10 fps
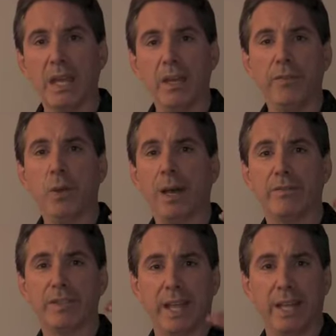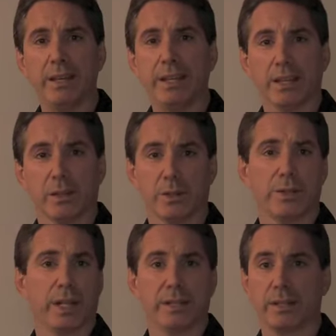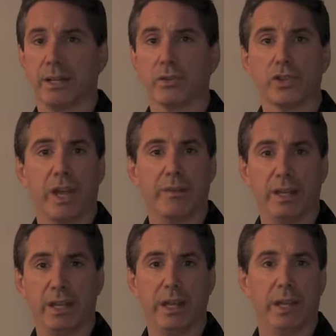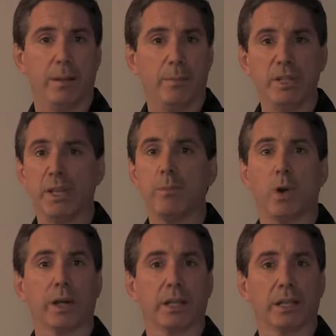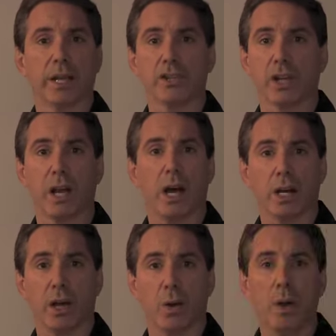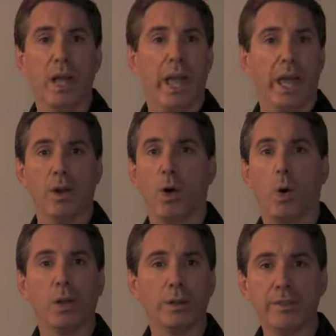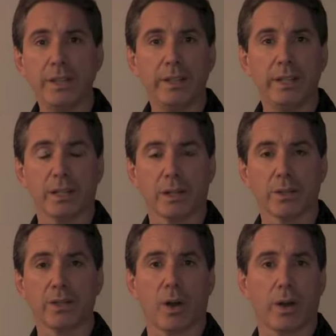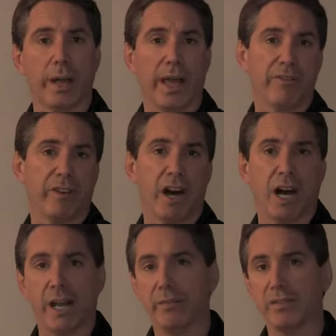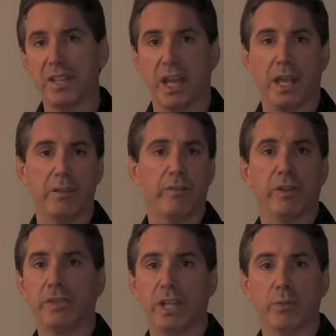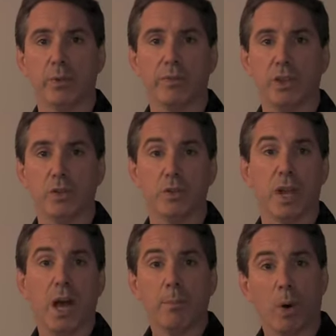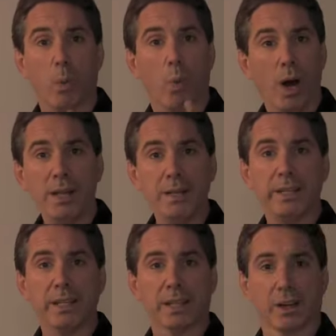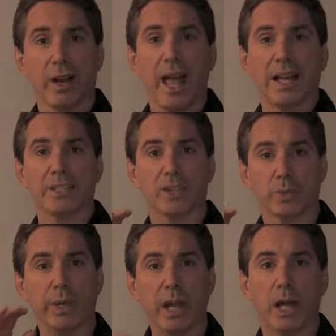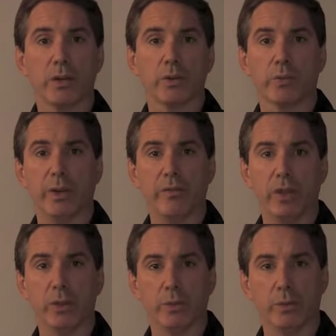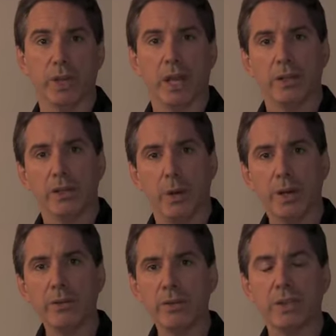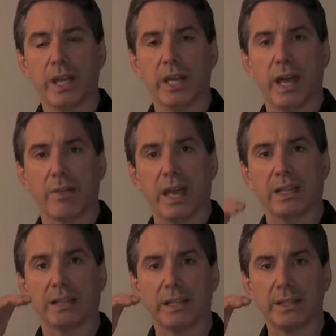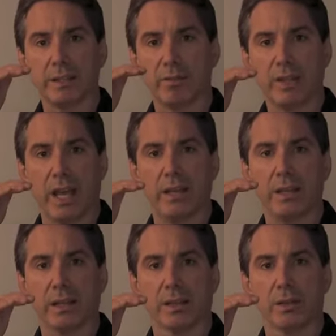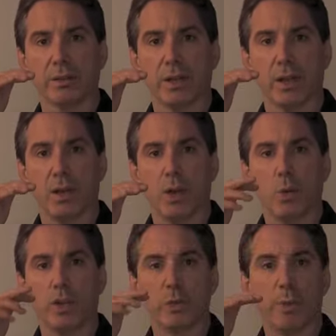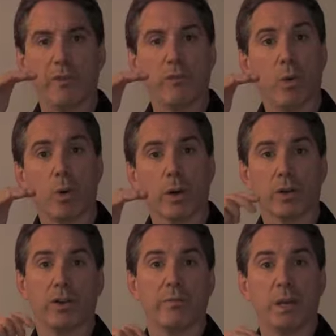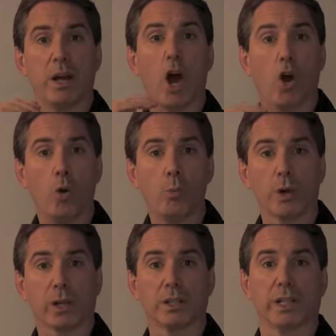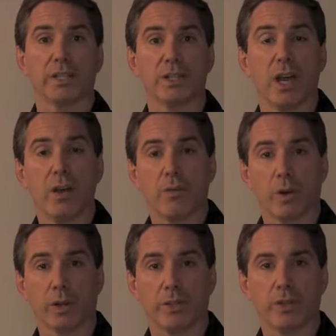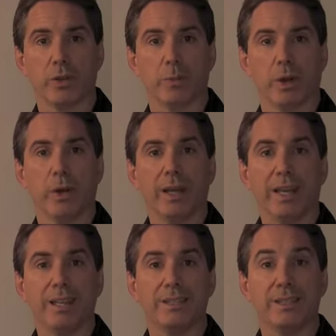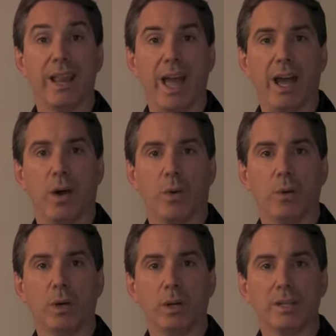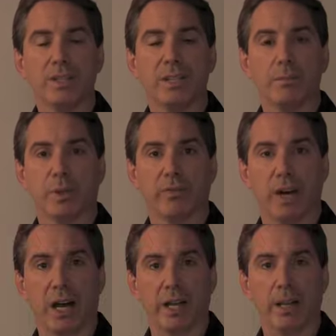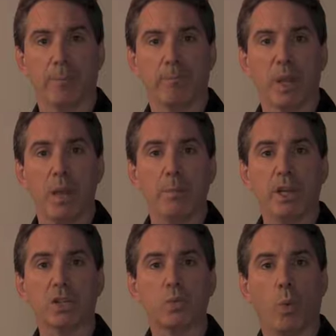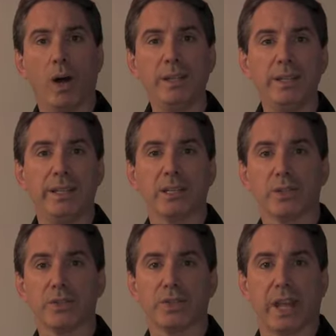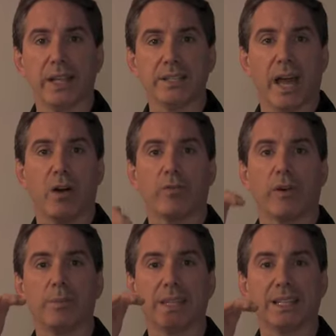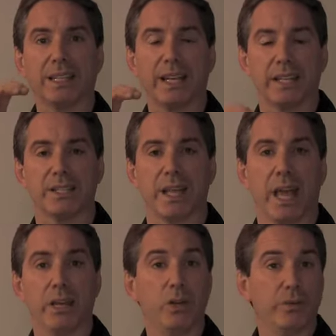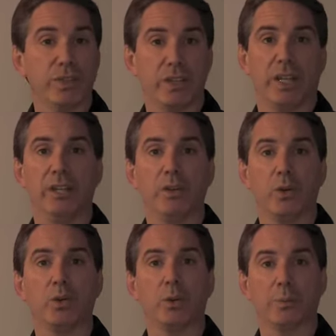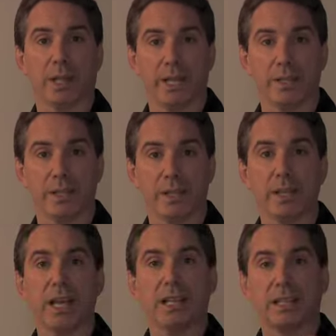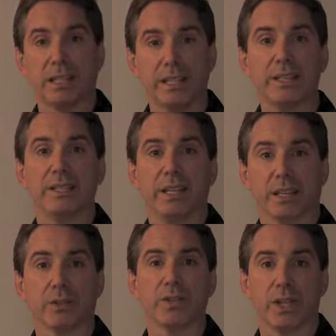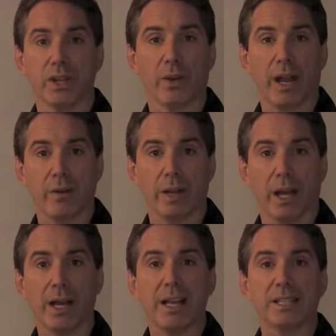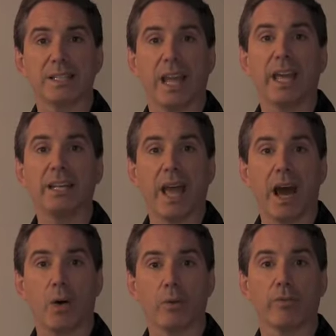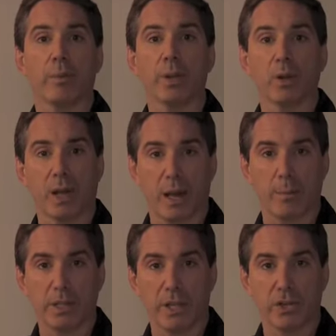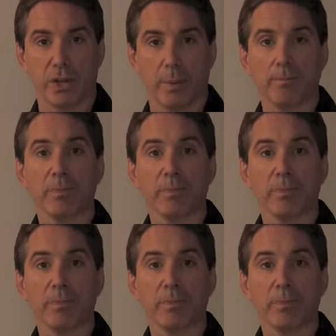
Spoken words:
If you have 10 dealers that sell Chevy in a busy market like Chicago, and all of the dealers are 5, 10, 15 reviews, but one dealer has 300 reviews, do you understand how that list of 10 dealers, which before could have been a homework list for a consumer, is now simplified? Because one dealer stands out from the list, and you've seen Google Places list dealers in your area. Stand out from your competition.